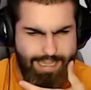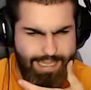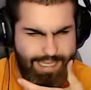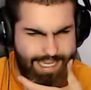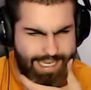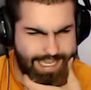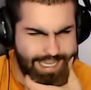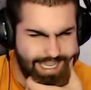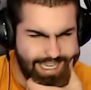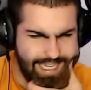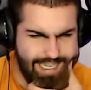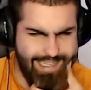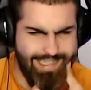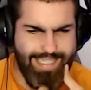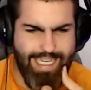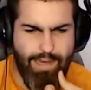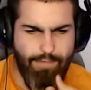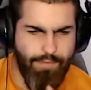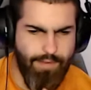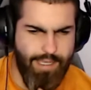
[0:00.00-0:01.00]
Like, he's
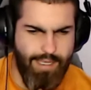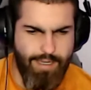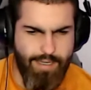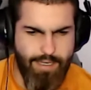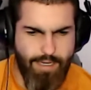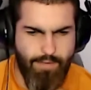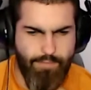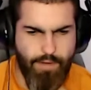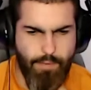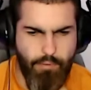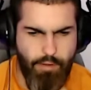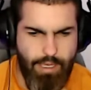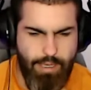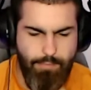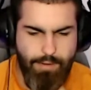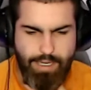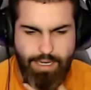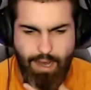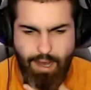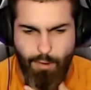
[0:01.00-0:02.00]
definitely good enough to play,
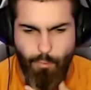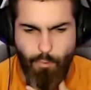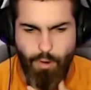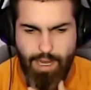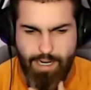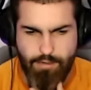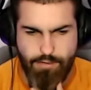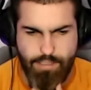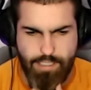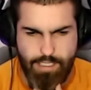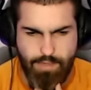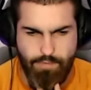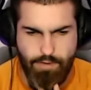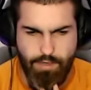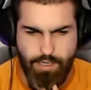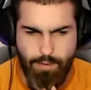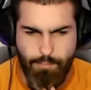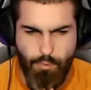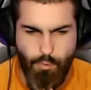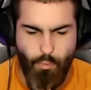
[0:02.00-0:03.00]
but not wide receiver
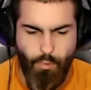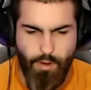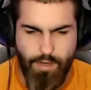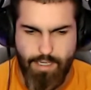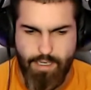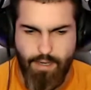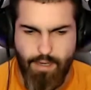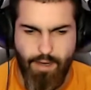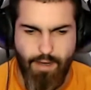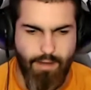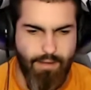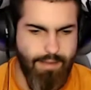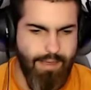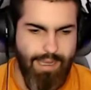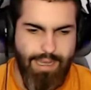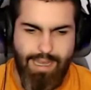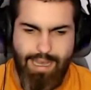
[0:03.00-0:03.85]
number 1 at all.